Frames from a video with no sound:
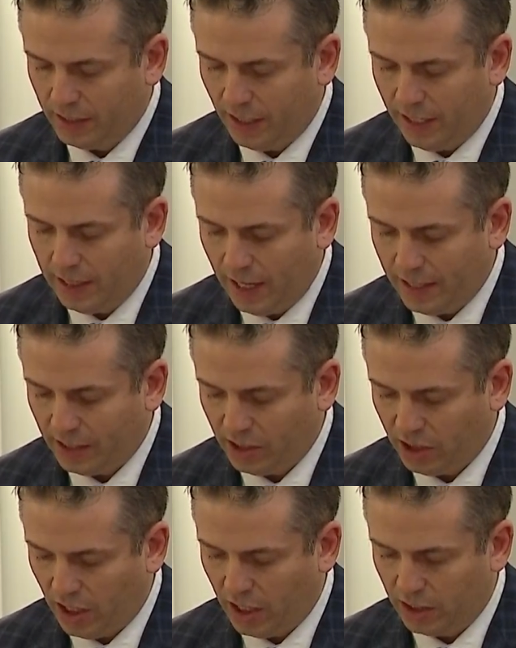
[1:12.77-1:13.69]
he led the
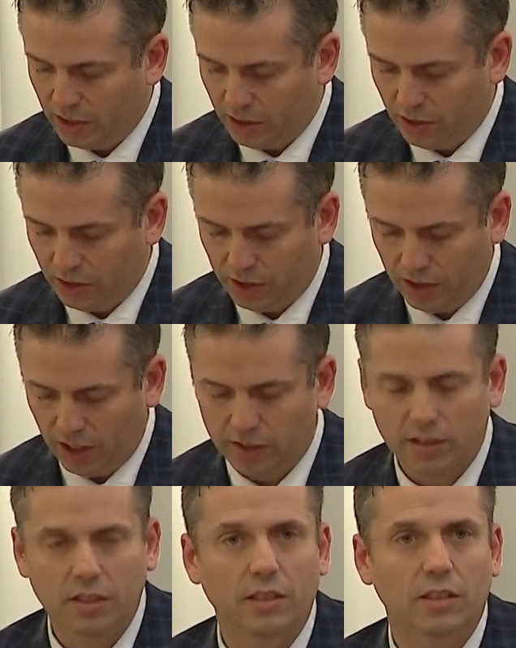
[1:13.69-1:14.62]
charge to
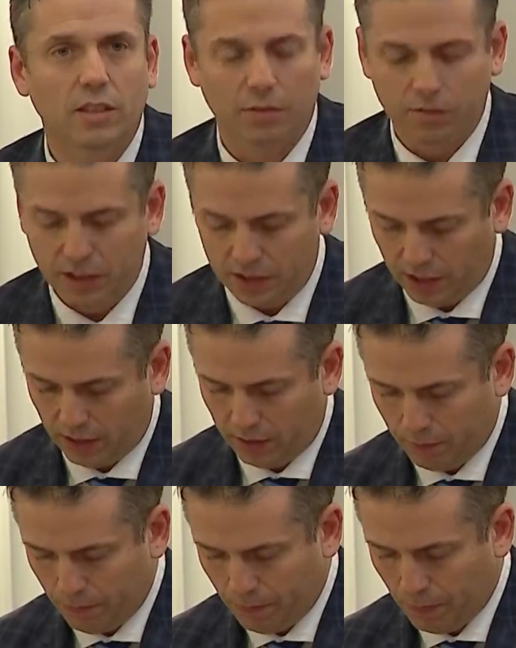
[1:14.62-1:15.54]
start the Discovery Centre.